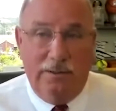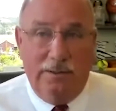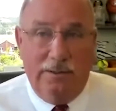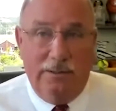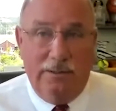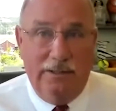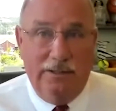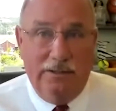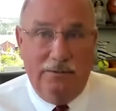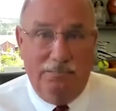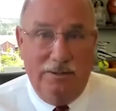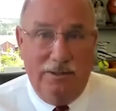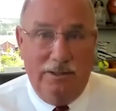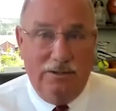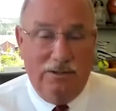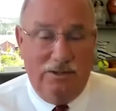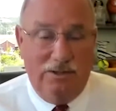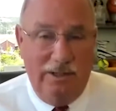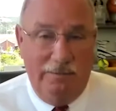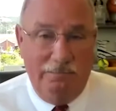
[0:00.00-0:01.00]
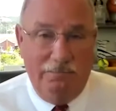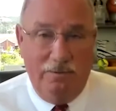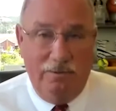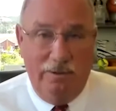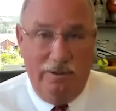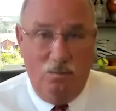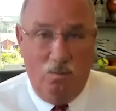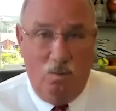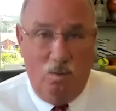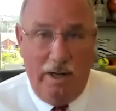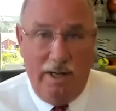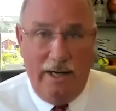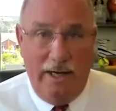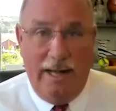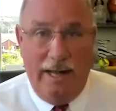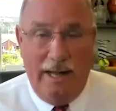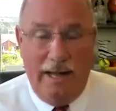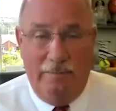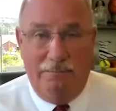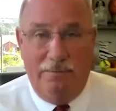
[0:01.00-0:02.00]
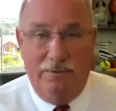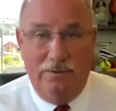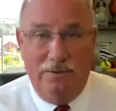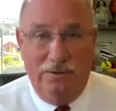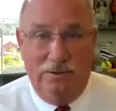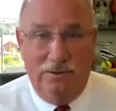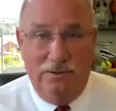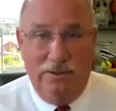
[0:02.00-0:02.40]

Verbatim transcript: is because typically what happens